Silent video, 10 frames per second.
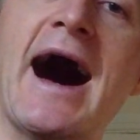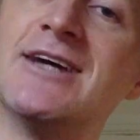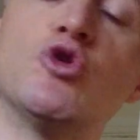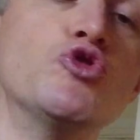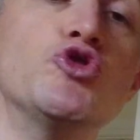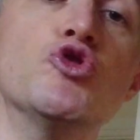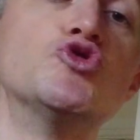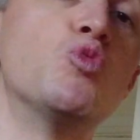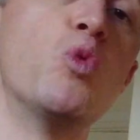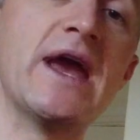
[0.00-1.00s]
I don't
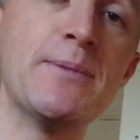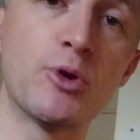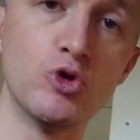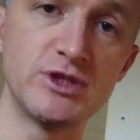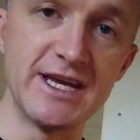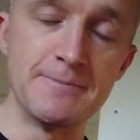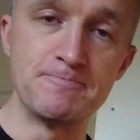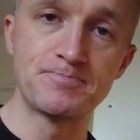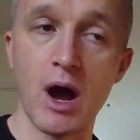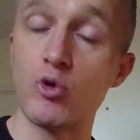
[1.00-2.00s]
use whey protein.